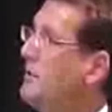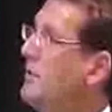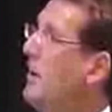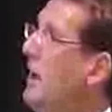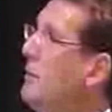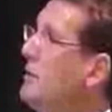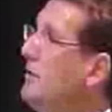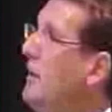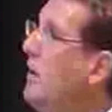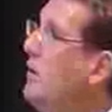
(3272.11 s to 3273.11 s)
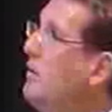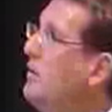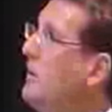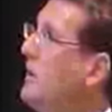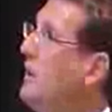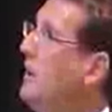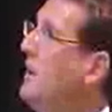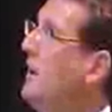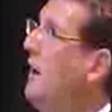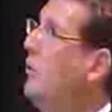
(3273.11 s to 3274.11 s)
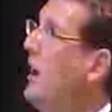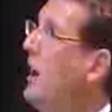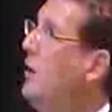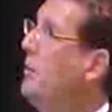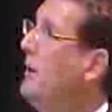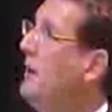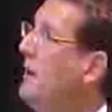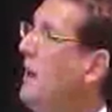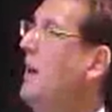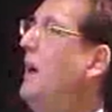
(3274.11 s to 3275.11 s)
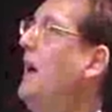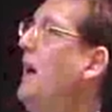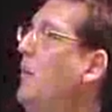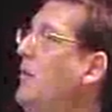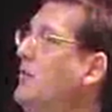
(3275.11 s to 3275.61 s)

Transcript: how our histograms evolve. And we're hoping,